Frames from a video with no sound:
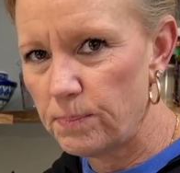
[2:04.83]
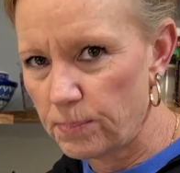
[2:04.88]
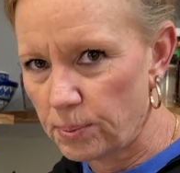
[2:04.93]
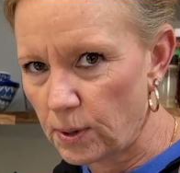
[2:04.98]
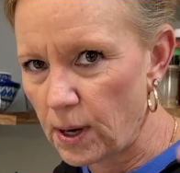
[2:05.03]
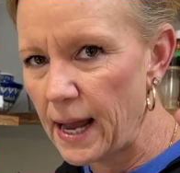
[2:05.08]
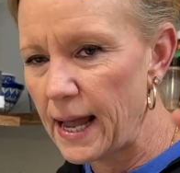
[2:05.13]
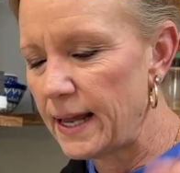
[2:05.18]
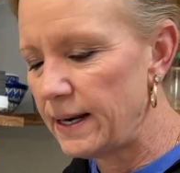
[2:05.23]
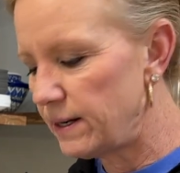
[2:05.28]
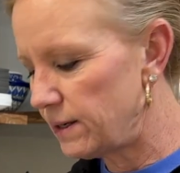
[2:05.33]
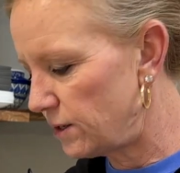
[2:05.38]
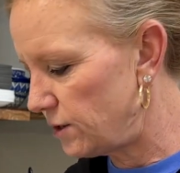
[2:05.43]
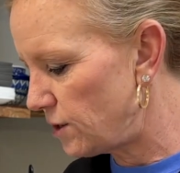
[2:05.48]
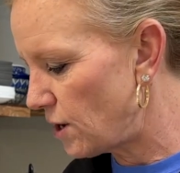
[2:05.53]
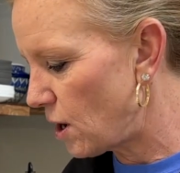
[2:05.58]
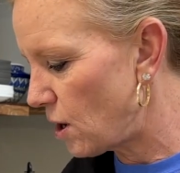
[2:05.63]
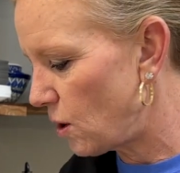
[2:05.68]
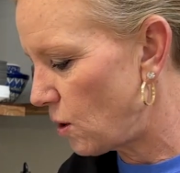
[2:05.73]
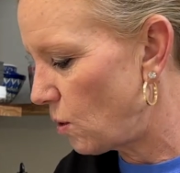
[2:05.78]
bread
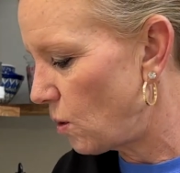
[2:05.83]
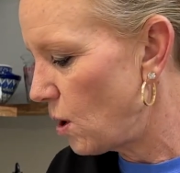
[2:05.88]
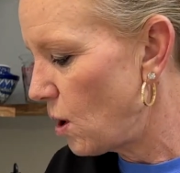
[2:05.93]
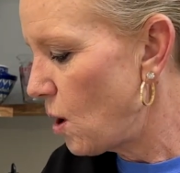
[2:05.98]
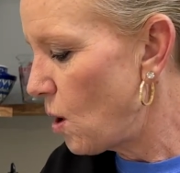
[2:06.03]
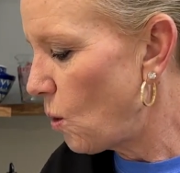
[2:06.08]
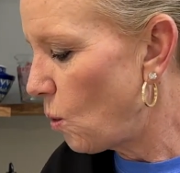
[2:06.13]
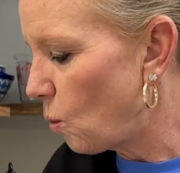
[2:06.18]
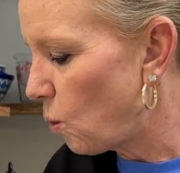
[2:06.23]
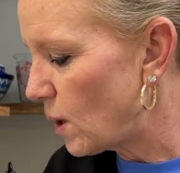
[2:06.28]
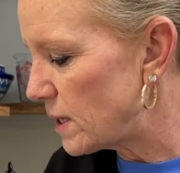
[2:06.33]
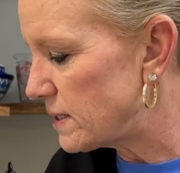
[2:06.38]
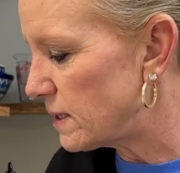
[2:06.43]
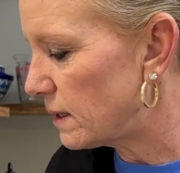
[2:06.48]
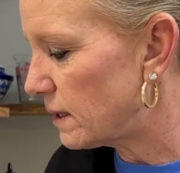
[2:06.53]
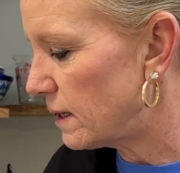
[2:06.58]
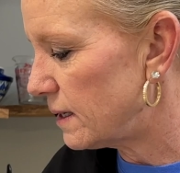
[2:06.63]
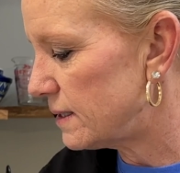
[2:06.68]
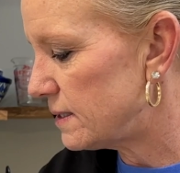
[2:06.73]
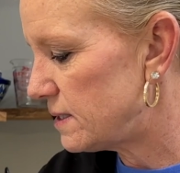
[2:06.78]
dough
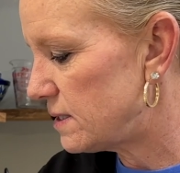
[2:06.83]
wasn't going to